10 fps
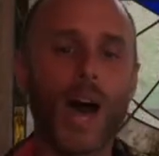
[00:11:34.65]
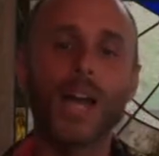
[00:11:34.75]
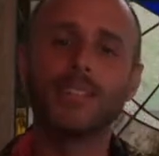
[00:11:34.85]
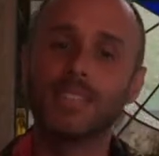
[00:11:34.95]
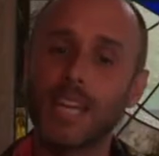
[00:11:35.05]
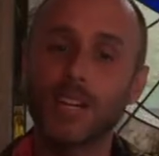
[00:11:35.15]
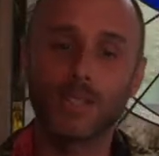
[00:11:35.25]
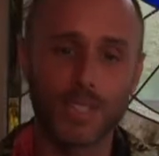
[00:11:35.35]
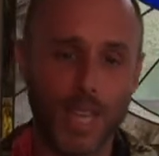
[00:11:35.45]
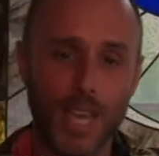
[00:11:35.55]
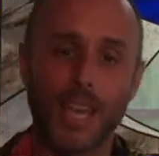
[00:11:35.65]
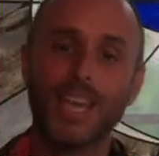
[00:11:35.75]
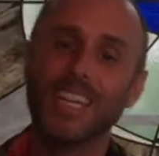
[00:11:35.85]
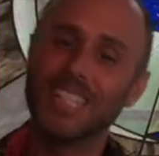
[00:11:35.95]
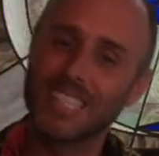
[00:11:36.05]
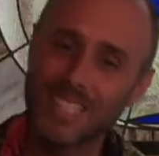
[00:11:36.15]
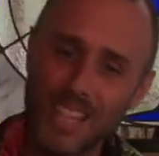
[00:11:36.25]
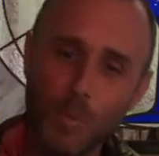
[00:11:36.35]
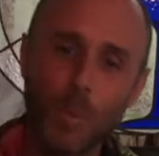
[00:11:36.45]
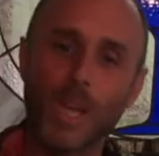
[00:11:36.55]
I dare say, in
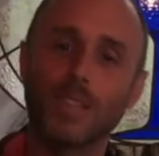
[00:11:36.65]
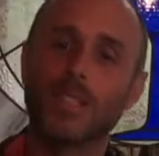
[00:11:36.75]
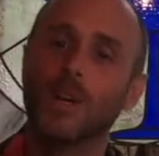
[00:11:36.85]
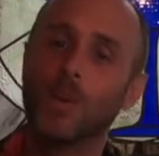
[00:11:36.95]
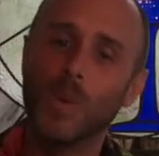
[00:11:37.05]
some ways,